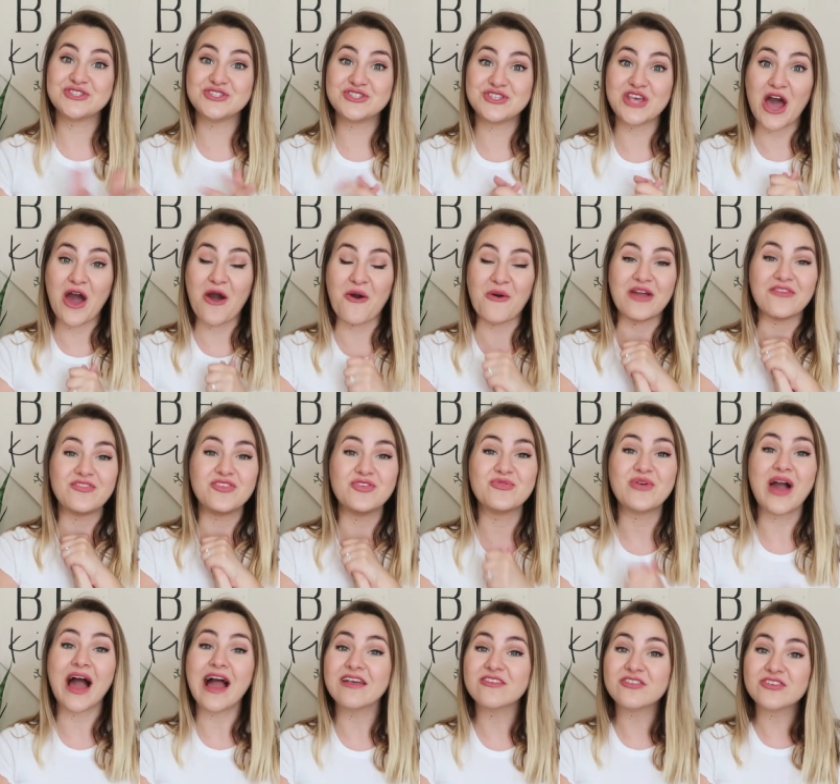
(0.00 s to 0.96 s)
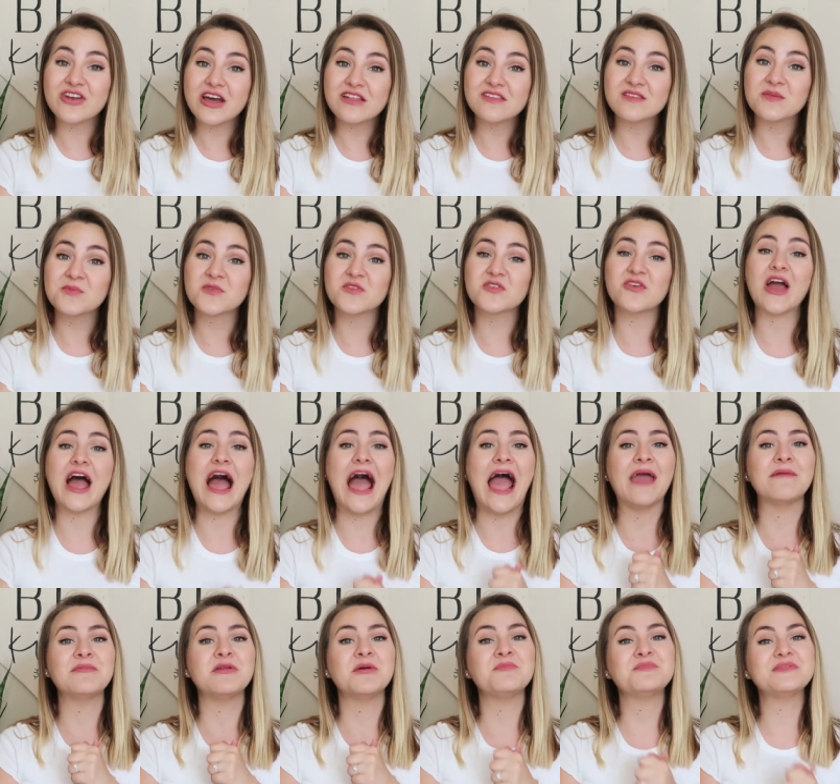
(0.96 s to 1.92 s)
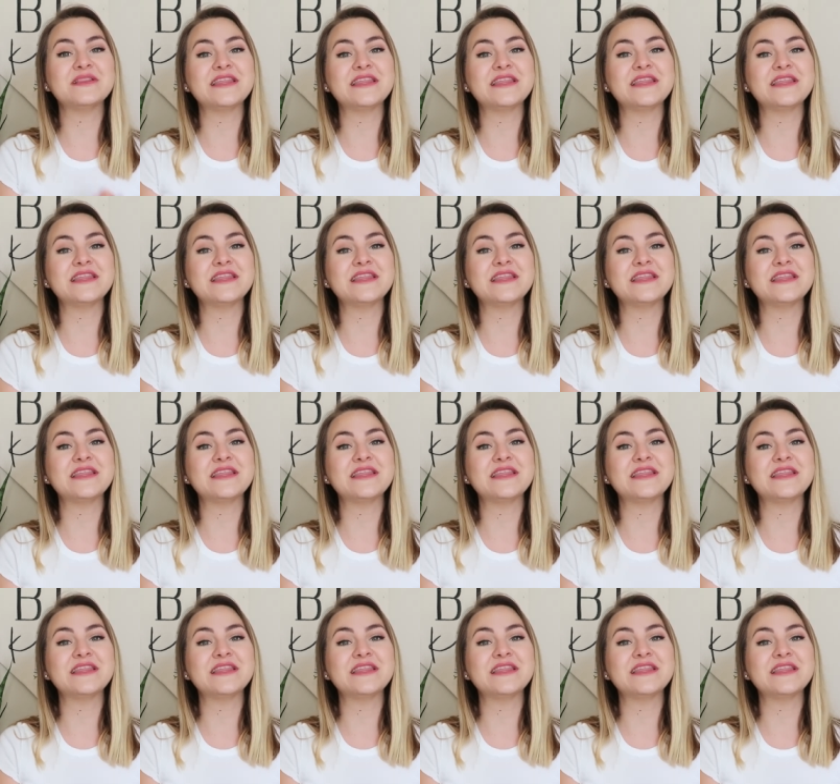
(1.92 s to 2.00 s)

So if you guys are not subscribed,